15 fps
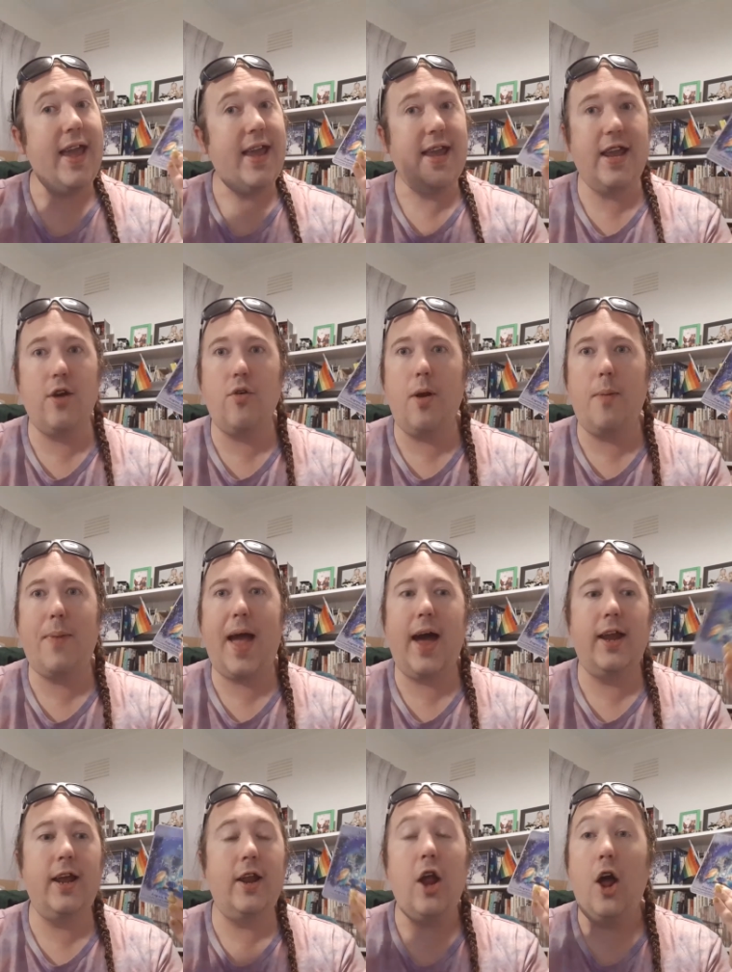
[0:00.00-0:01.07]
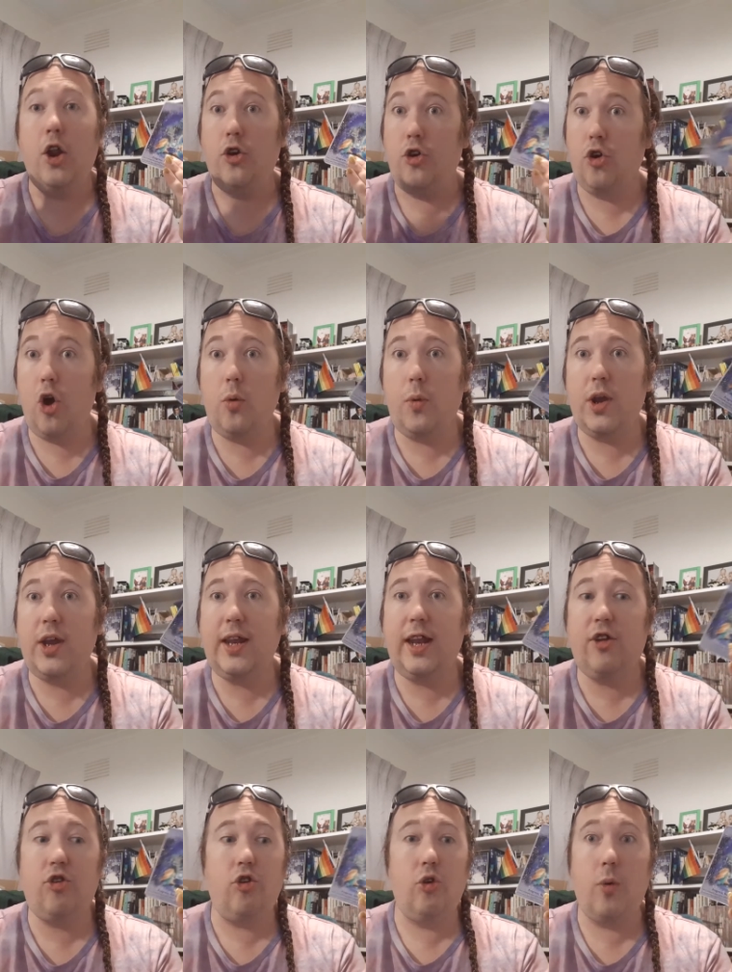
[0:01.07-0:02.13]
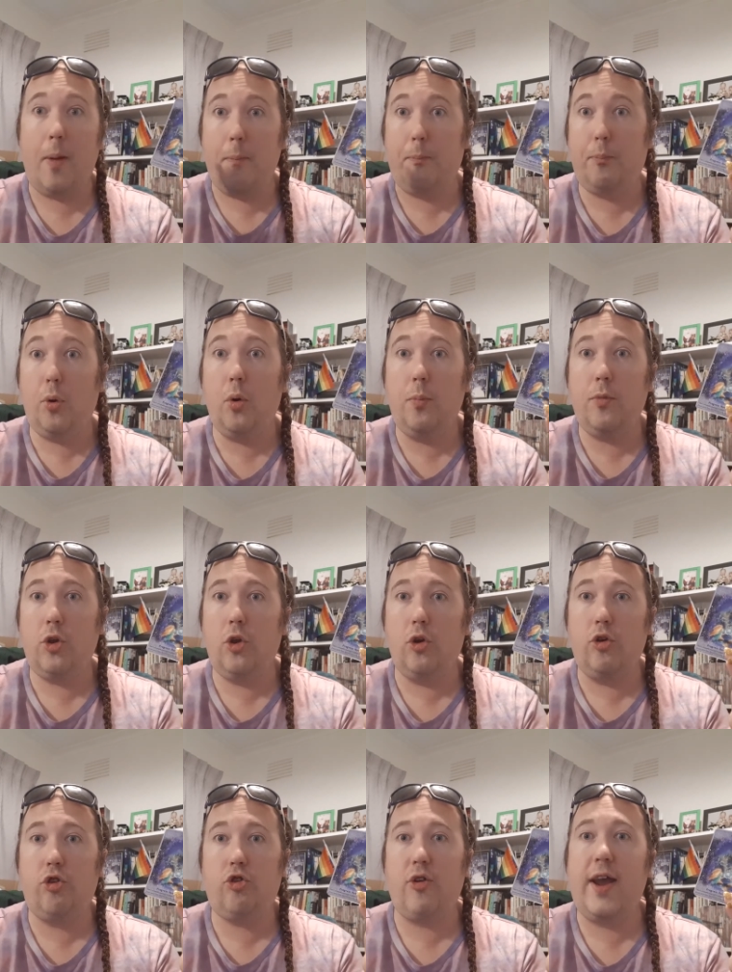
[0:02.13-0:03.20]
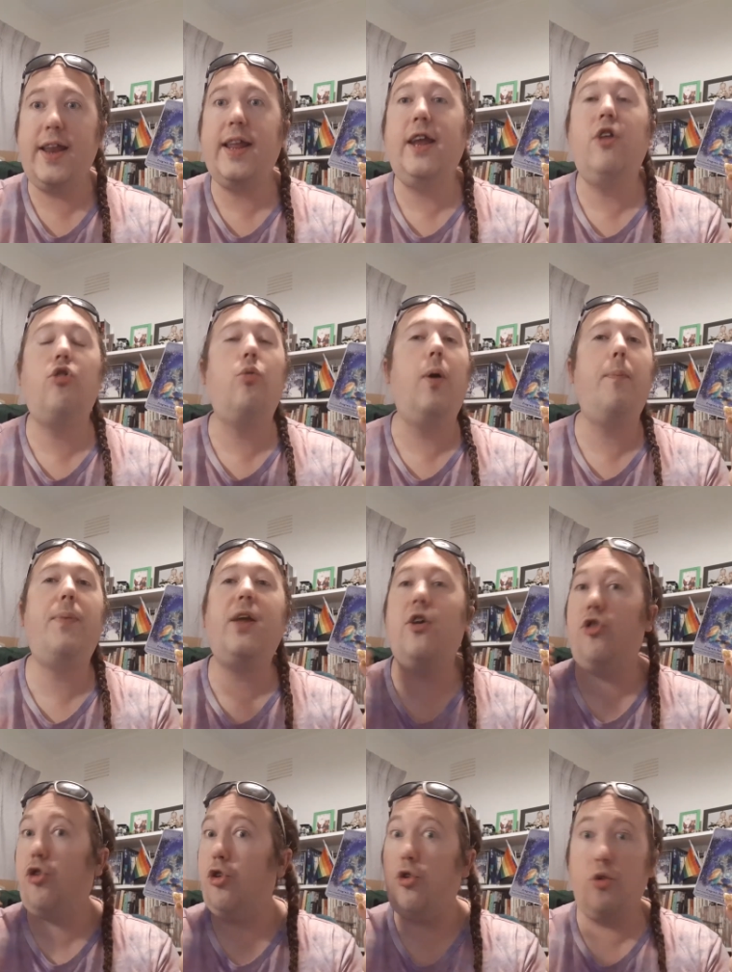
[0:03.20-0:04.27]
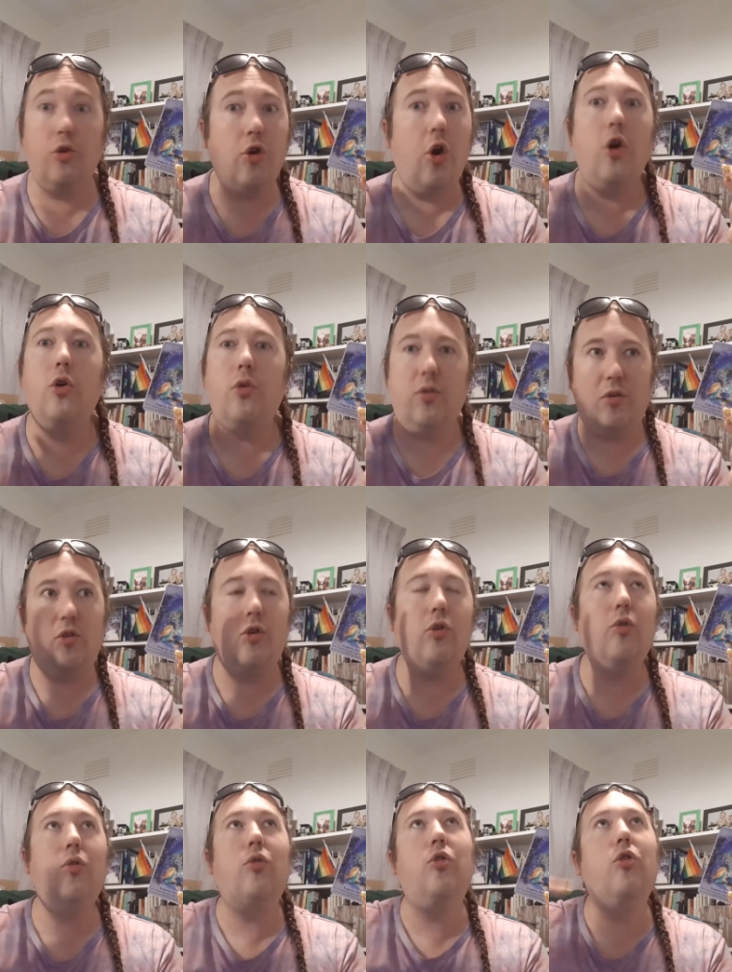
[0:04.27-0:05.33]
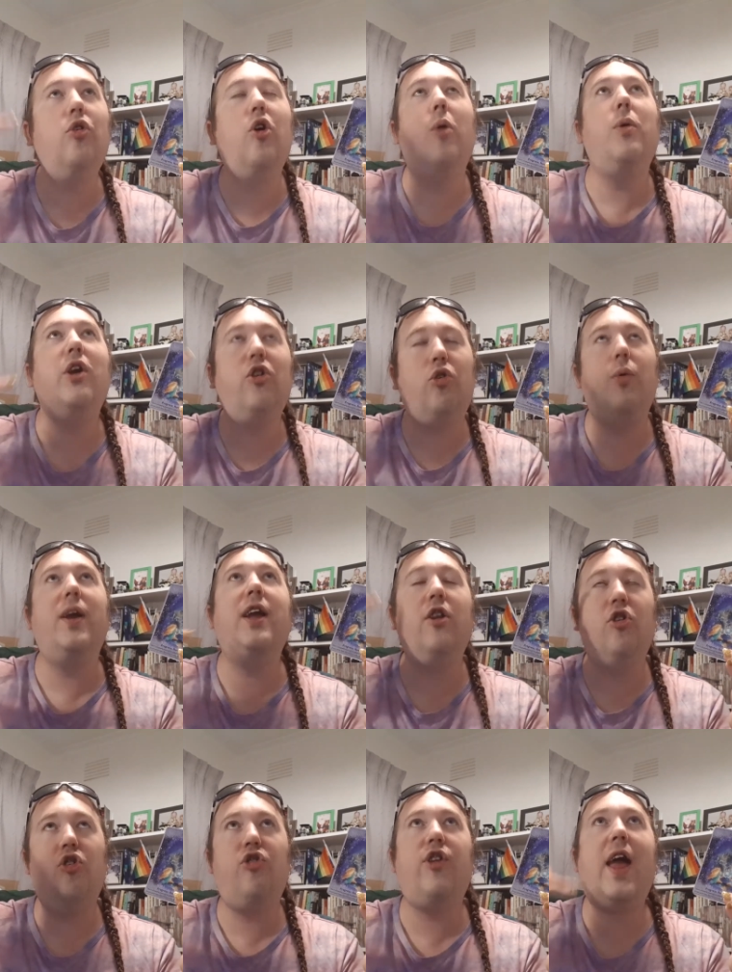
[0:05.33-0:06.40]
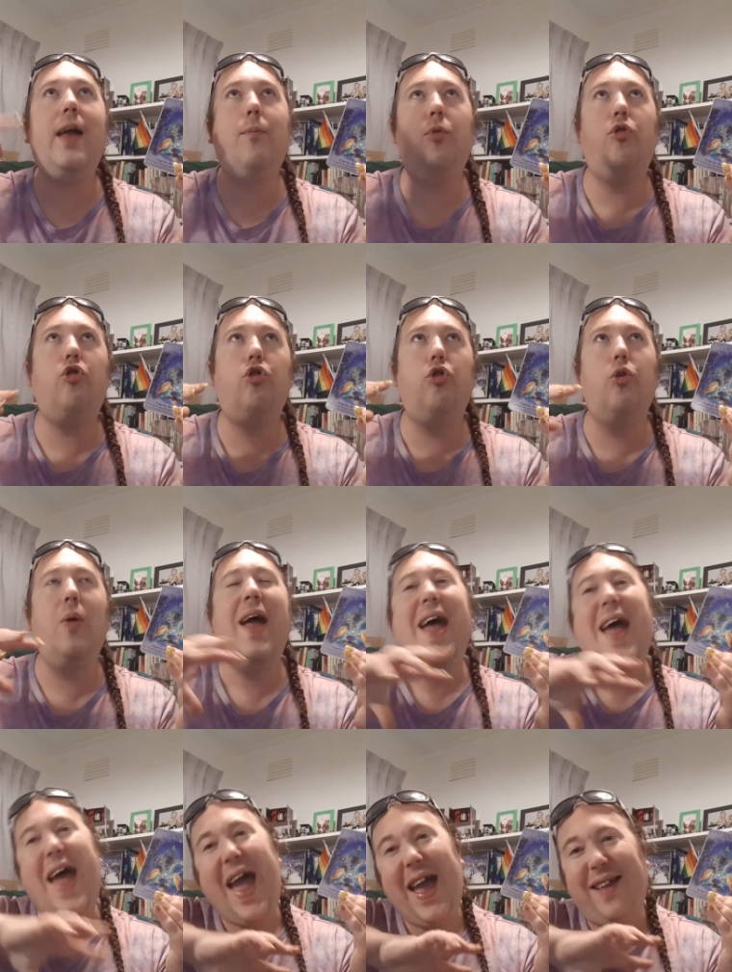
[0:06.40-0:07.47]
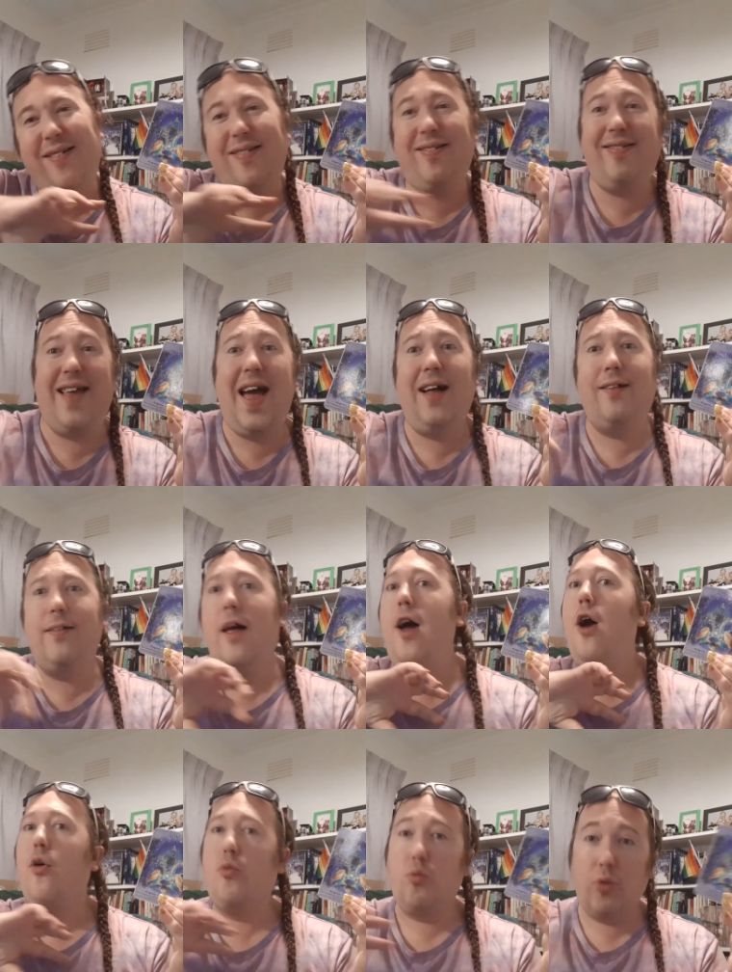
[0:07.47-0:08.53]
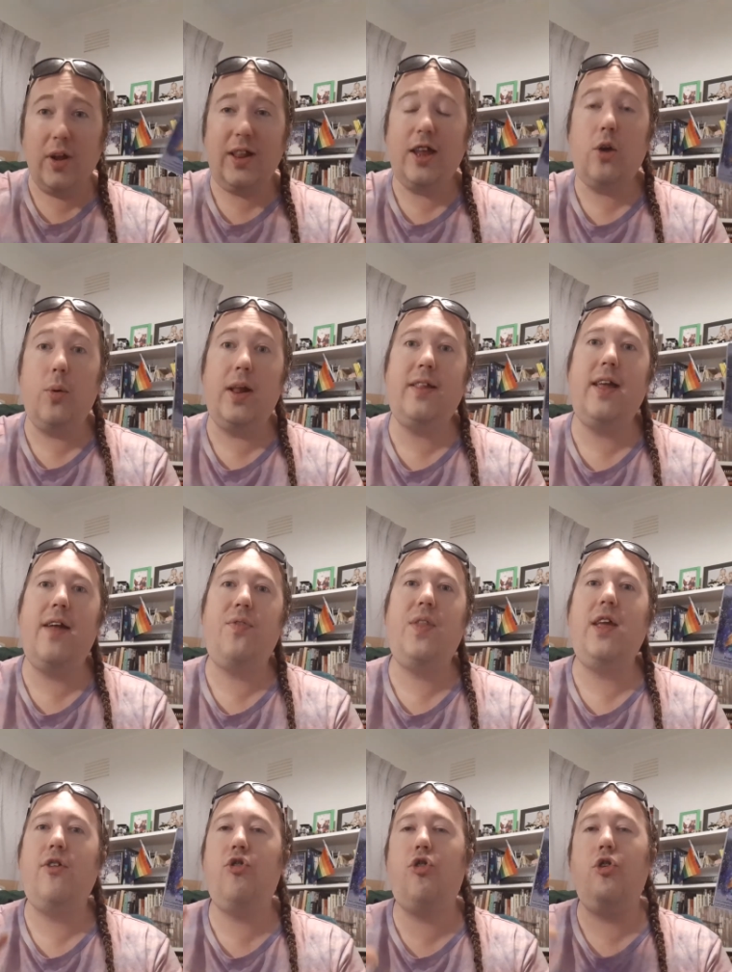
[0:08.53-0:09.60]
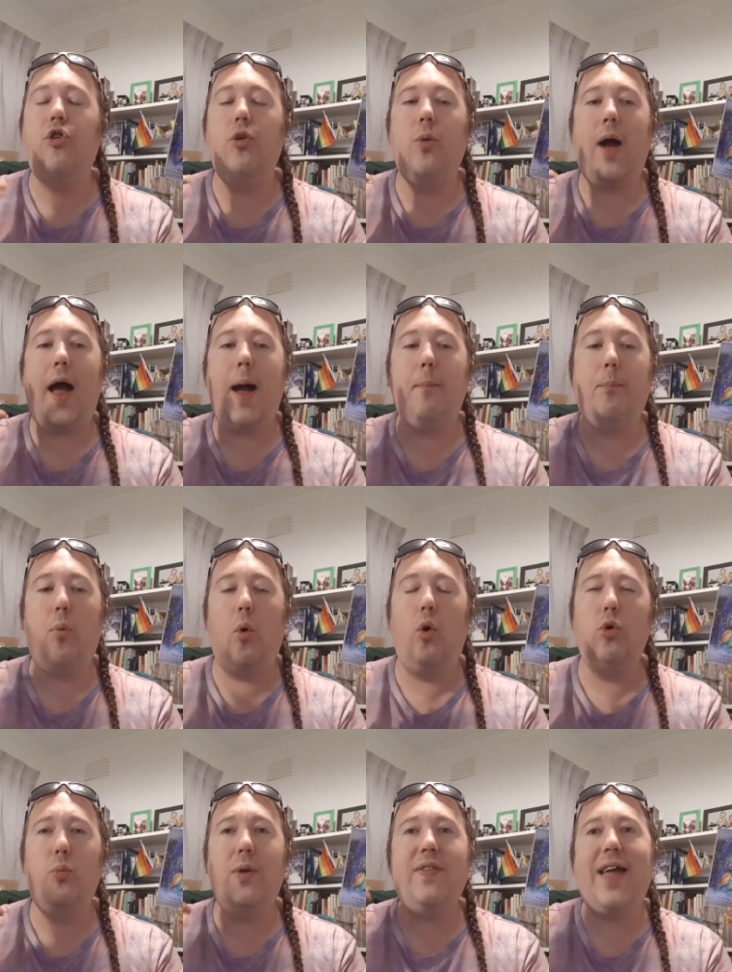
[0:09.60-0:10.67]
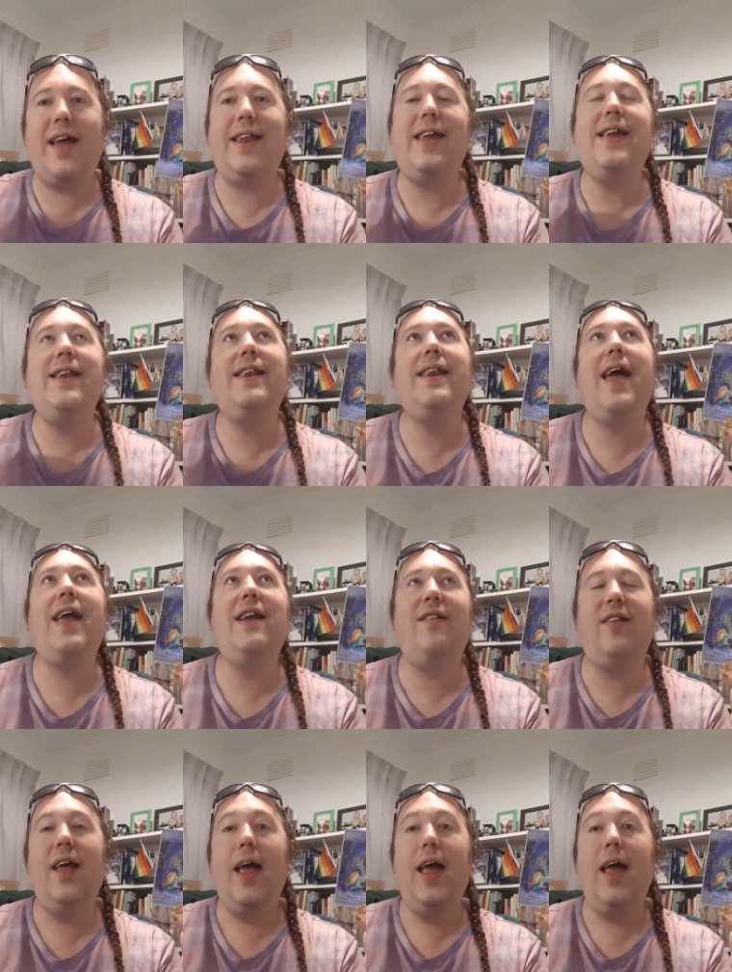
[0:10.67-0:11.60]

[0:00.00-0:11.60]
hear about it, know what you need to do, and boom, you're straight into it because you know what you're doing and you're just able to excel really quickly at things. You are born with that innate